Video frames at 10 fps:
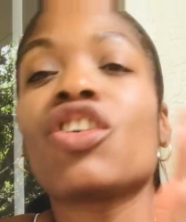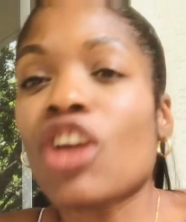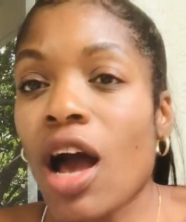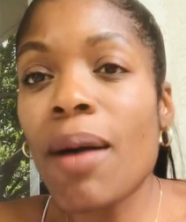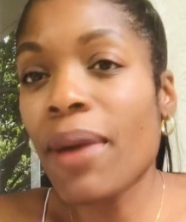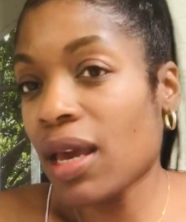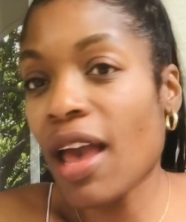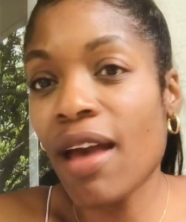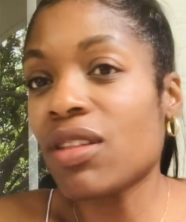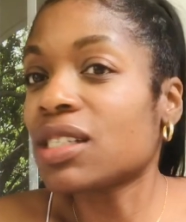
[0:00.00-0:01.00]
Y'all might
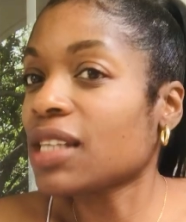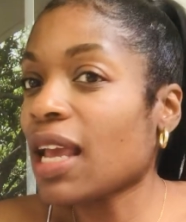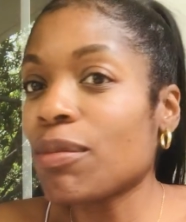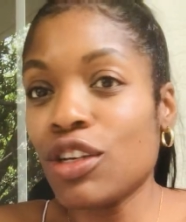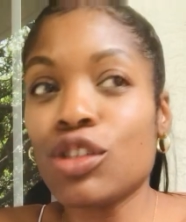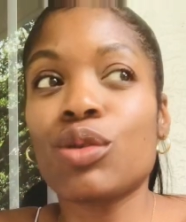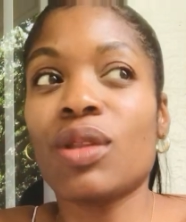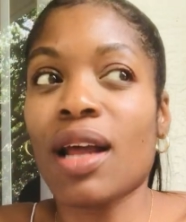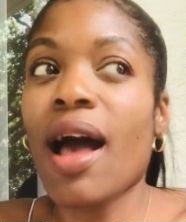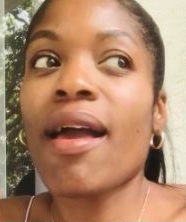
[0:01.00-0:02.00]
have the same issue
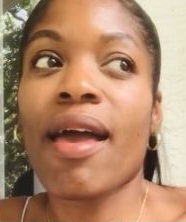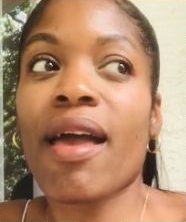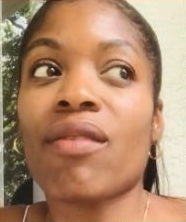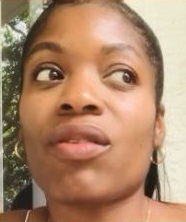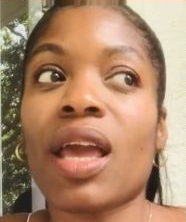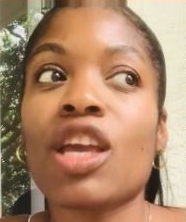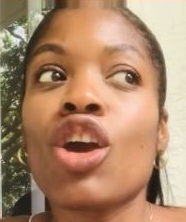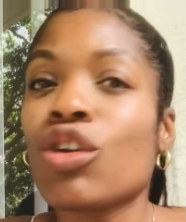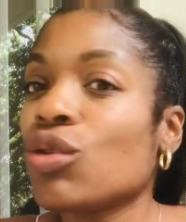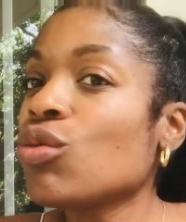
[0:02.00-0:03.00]
that I have. Like,
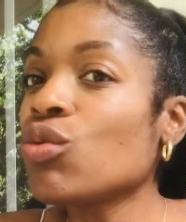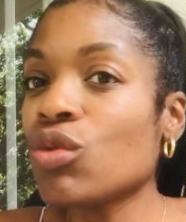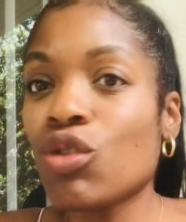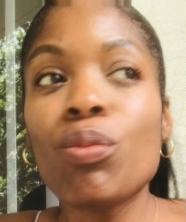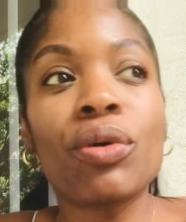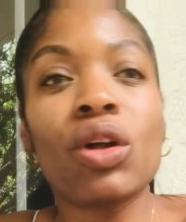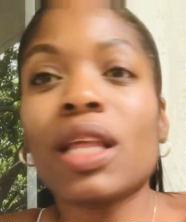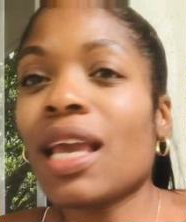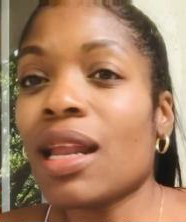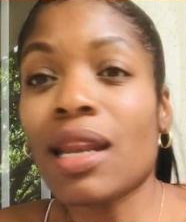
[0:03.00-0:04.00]
you
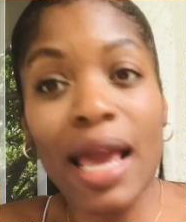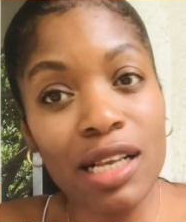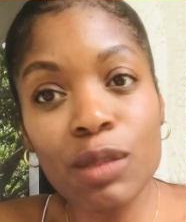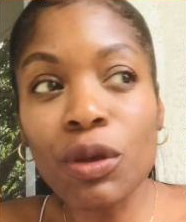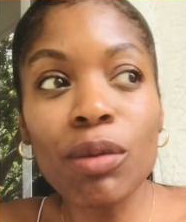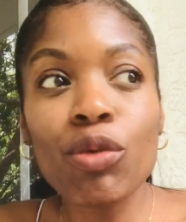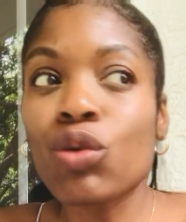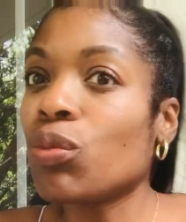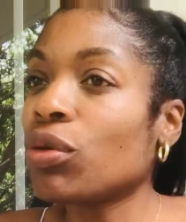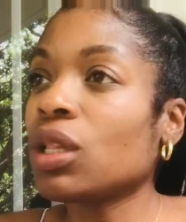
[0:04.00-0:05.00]
pulling in nice people,
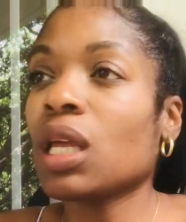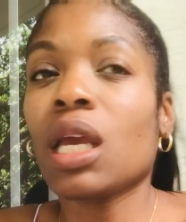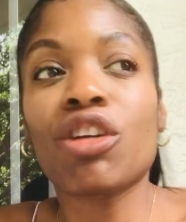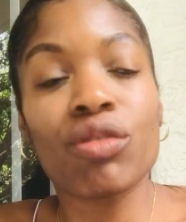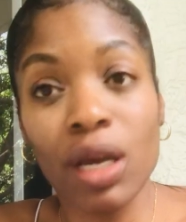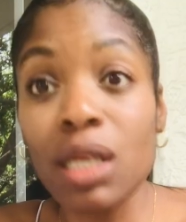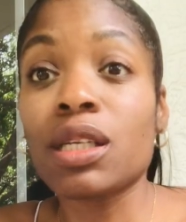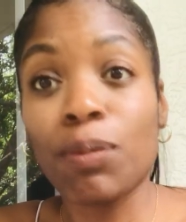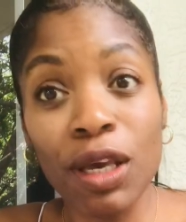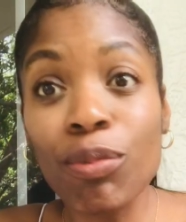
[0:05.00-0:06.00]
you pulling in
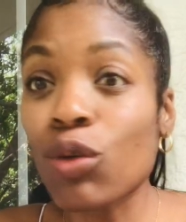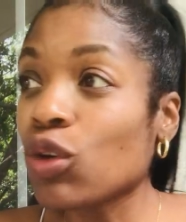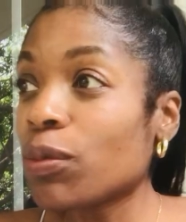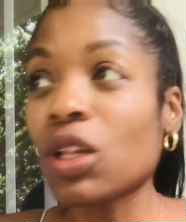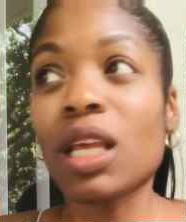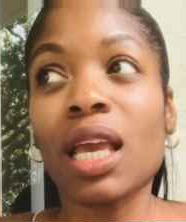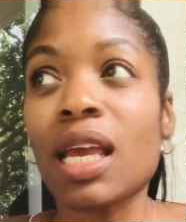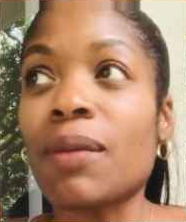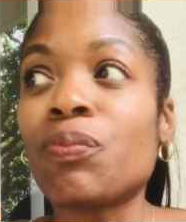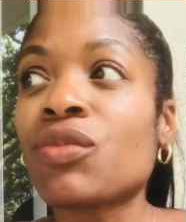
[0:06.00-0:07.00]
crazy people, you pulling
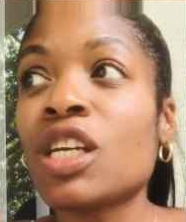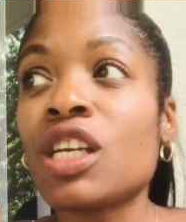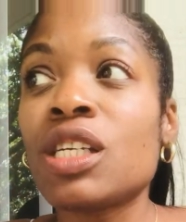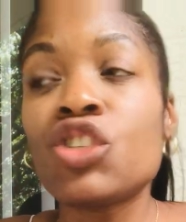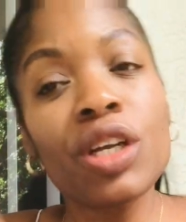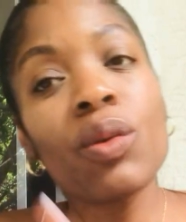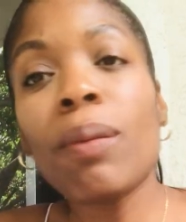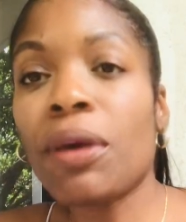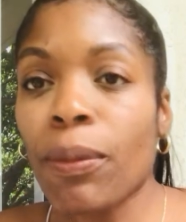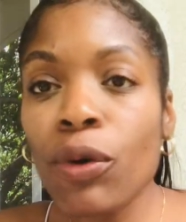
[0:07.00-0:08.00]
in
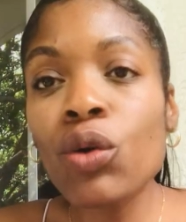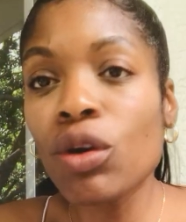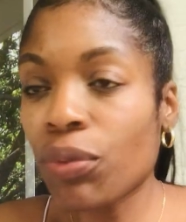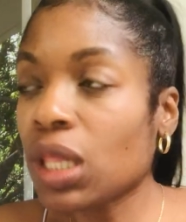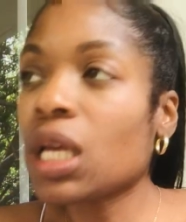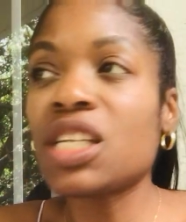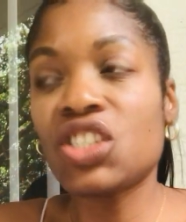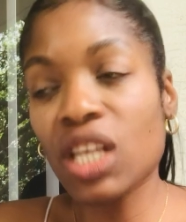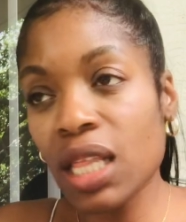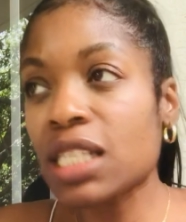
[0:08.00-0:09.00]
genuine people, you pulling in
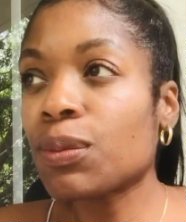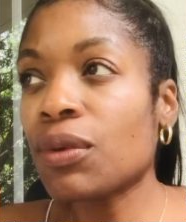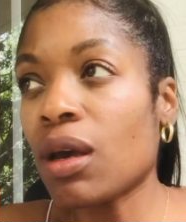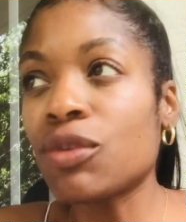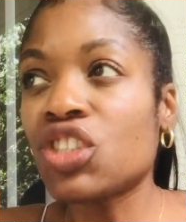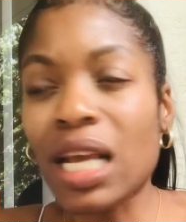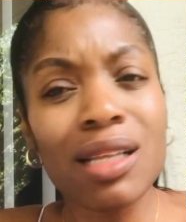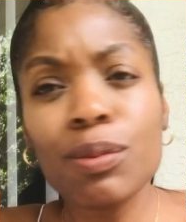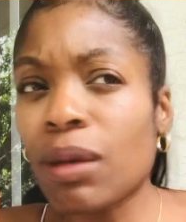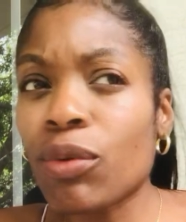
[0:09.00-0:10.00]
jealous
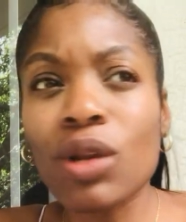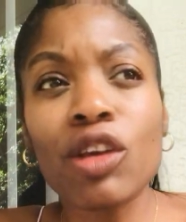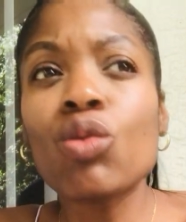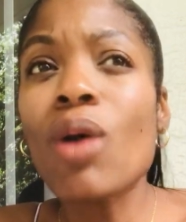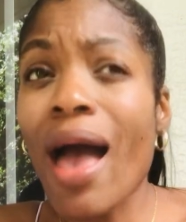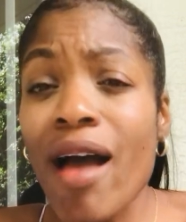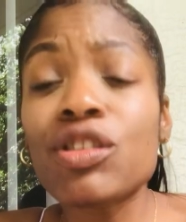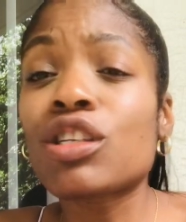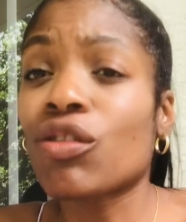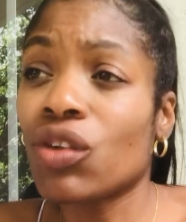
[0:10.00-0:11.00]
people. Like, you have
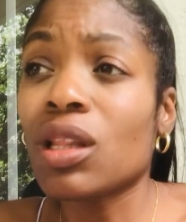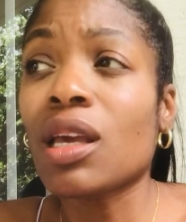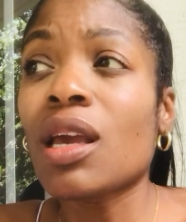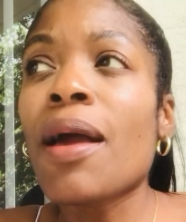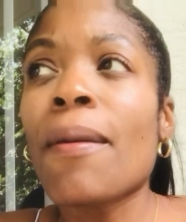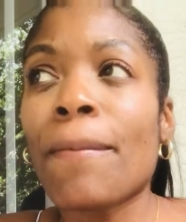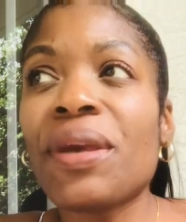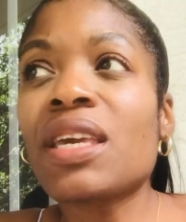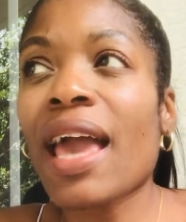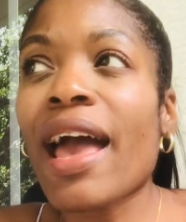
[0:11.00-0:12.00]
to really
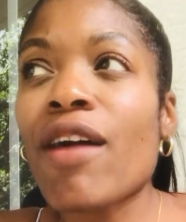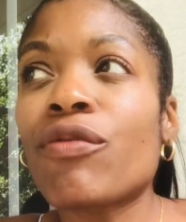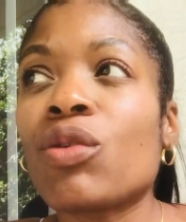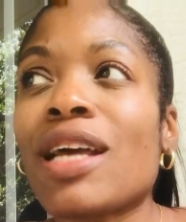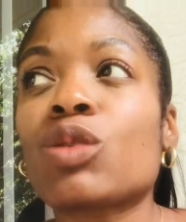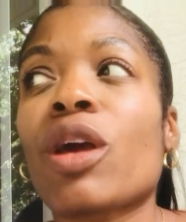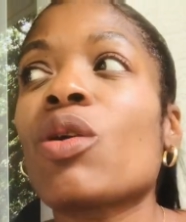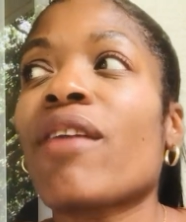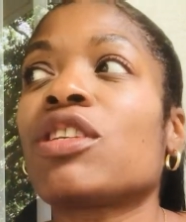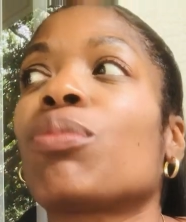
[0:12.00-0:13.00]
be careful. That's why you
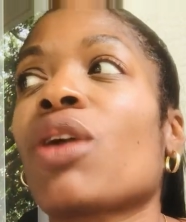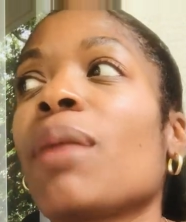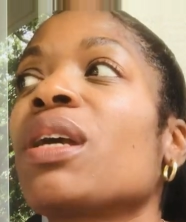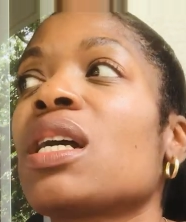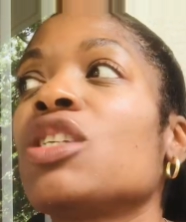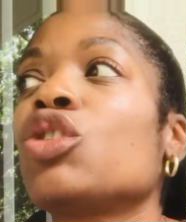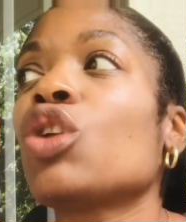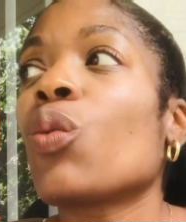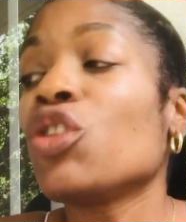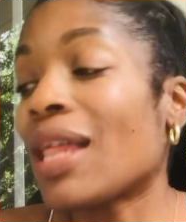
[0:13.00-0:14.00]
have to pray, because, you
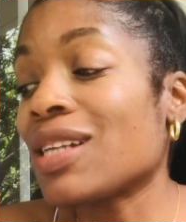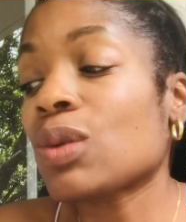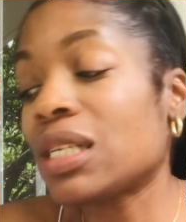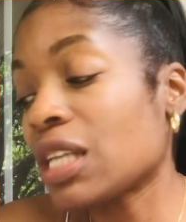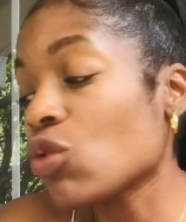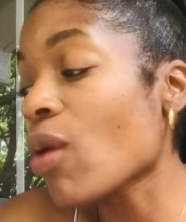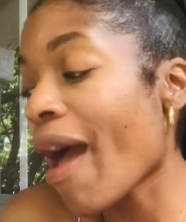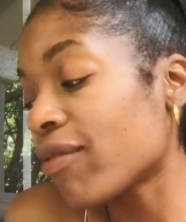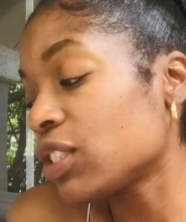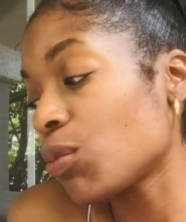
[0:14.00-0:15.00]
know, that's why I said you
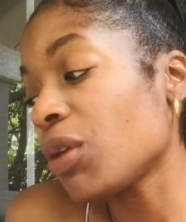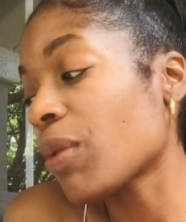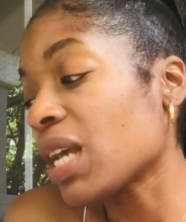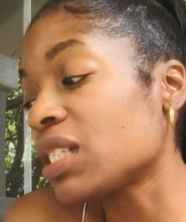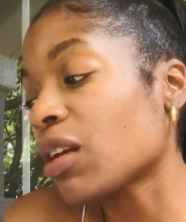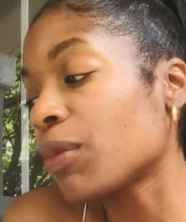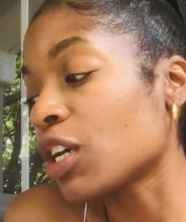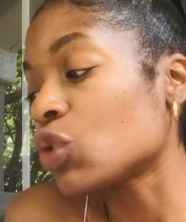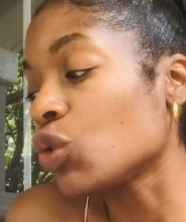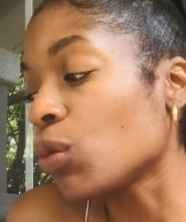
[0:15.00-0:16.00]
have to be by yourself,
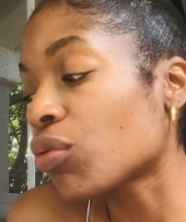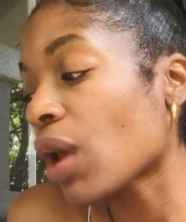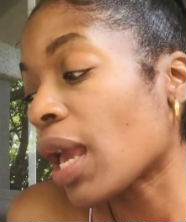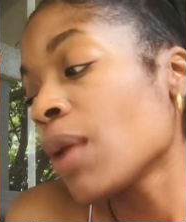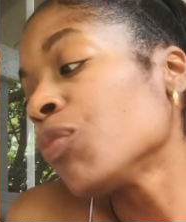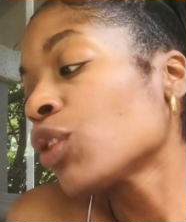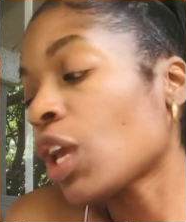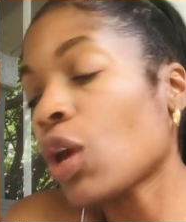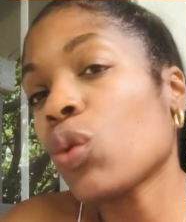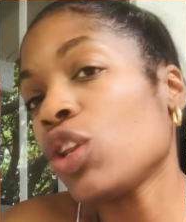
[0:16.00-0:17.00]
because when you pray
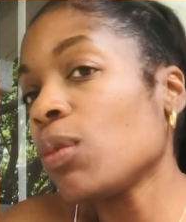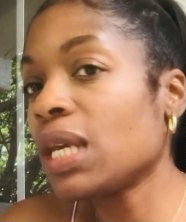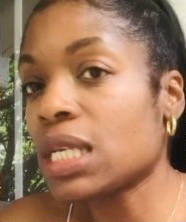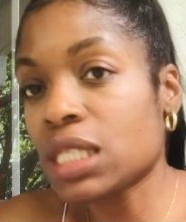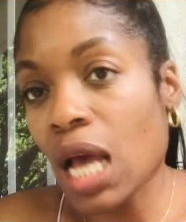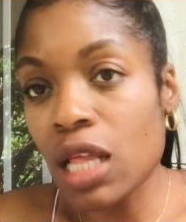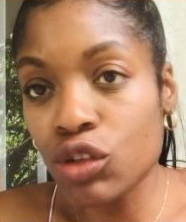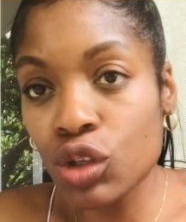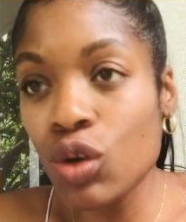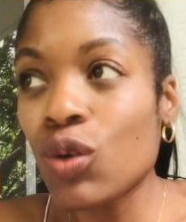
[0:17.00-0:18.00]
and when you be in
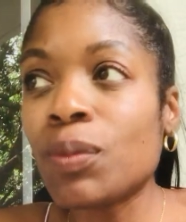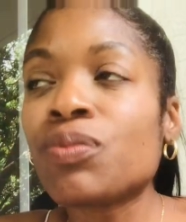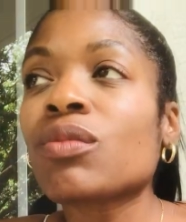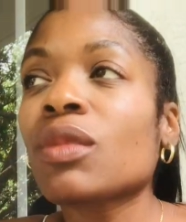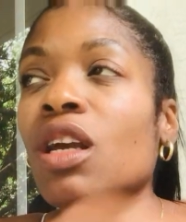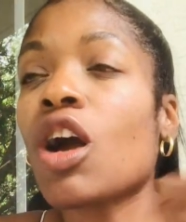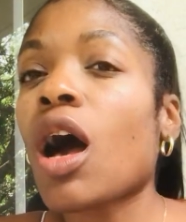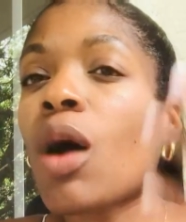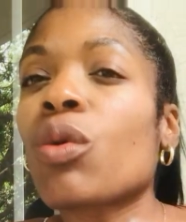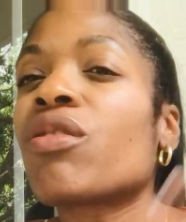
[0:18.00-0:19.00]
solitude,
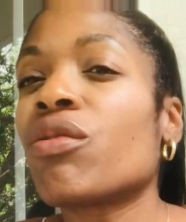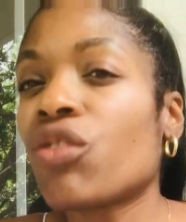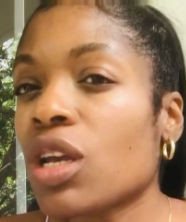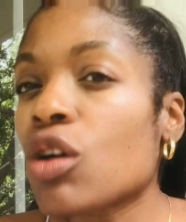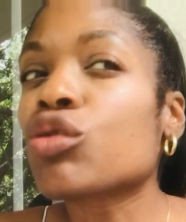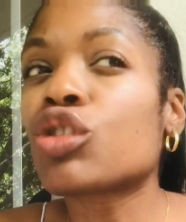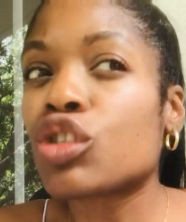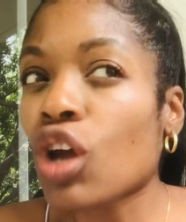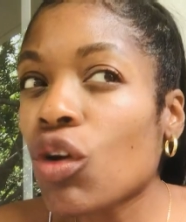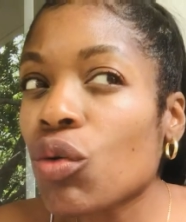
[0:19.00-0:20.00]
God will reveal
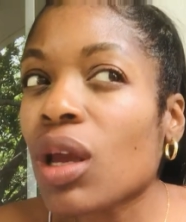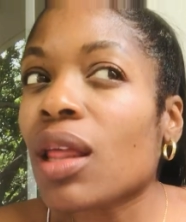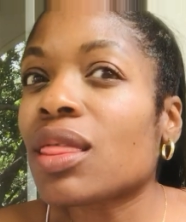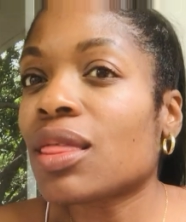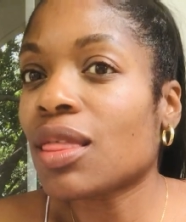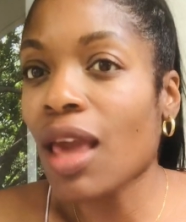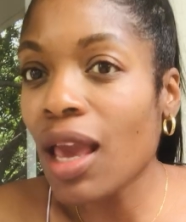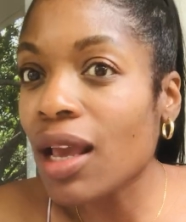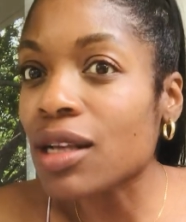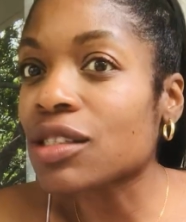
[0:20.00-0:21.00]
certain
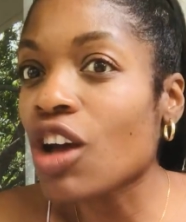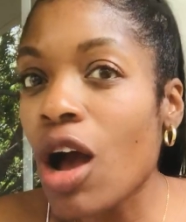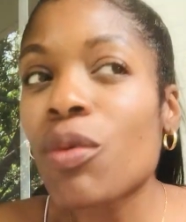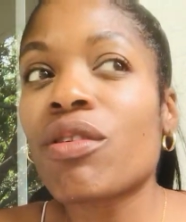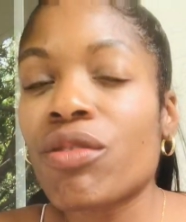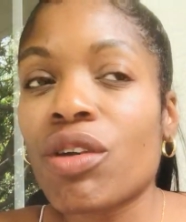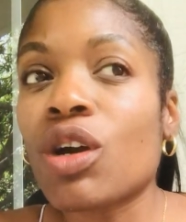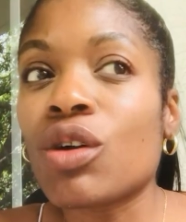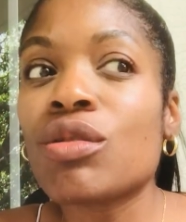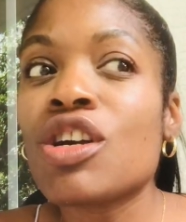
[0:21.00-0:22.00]
things. God will
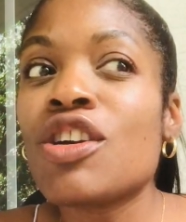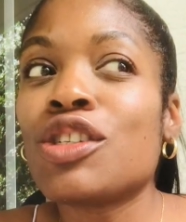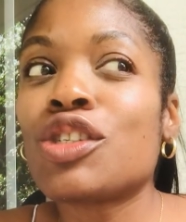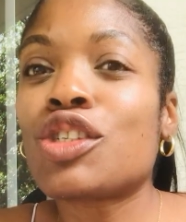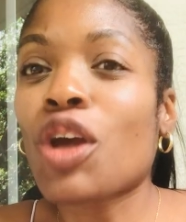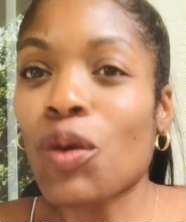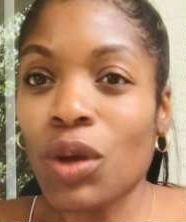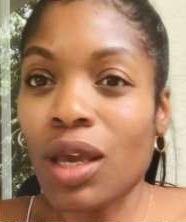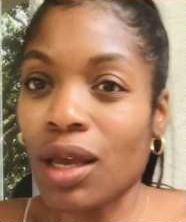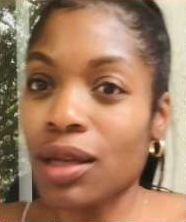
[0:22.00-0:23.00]
reveal
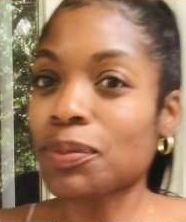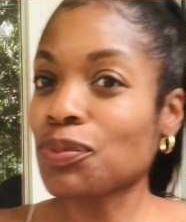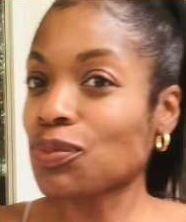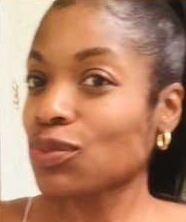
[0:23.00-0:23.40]
certain,